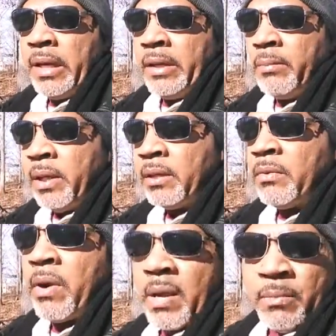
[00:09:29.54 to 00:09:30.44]
and making
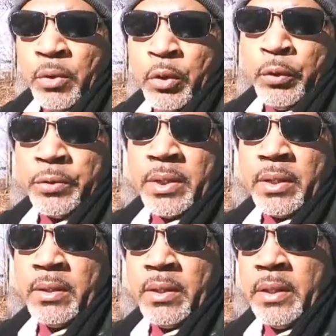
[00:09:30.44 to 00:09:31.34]
the right moves,
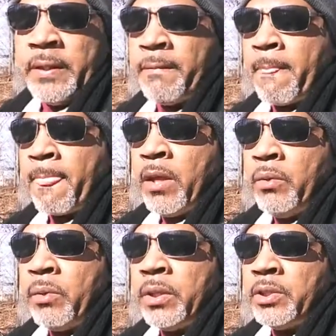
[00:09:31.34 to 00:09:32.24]
and
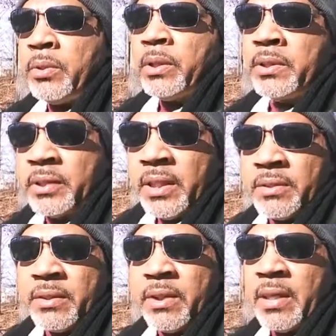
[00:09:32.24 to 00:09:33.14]
enjoying
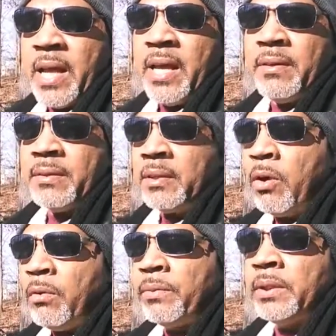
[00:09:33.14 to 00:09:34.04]
success in their lives. And
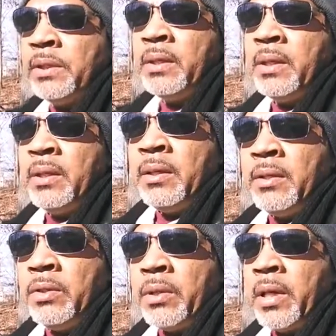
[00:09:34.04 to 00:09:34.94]
hopefully
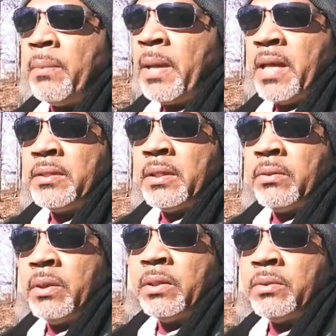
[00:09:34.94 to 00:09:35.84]
they'll pass that
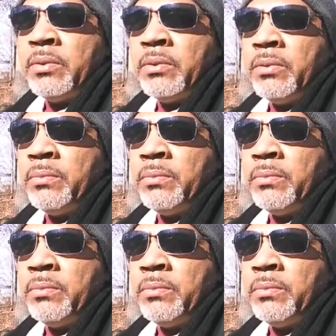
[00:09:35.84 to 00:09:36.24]
on to